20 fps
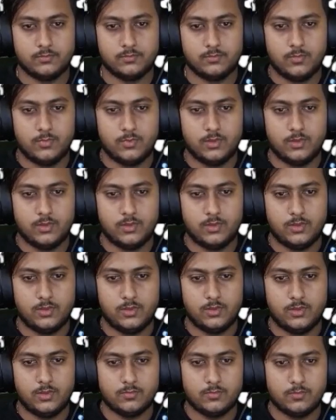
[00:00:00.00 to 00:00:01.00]
There you go.
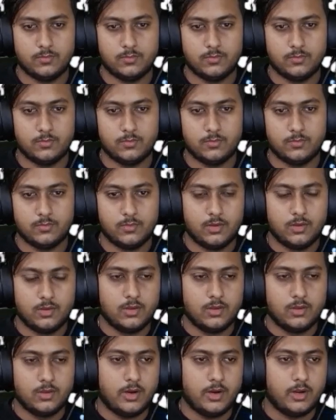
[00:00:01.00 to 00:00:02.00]

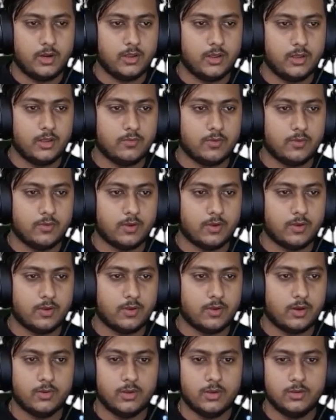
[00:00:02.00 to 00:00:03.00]
Right, if I click on
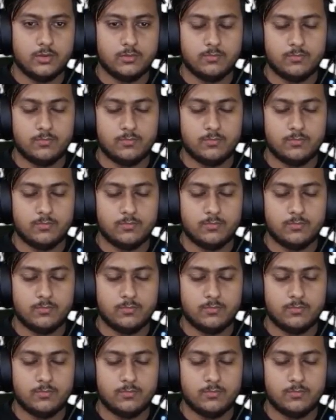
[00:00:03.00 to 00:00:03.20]
OK,